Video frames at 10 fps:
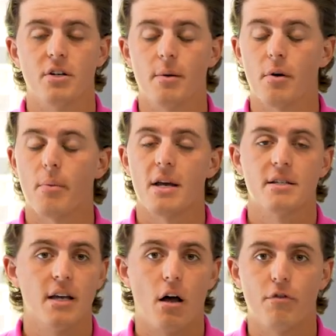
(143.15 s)
email
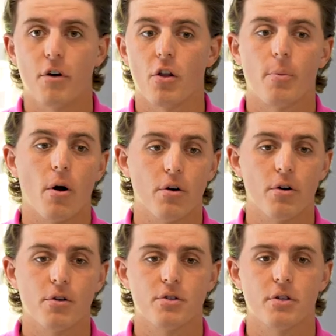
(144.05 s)
myself and all the
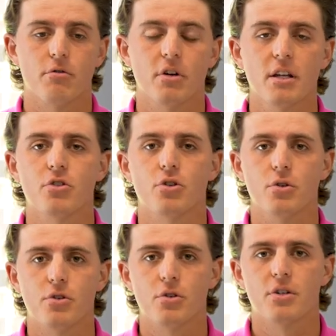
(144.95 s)
partners and really
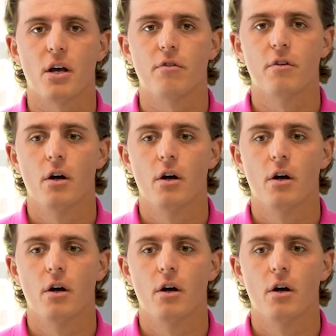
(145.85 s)
introduce yourself.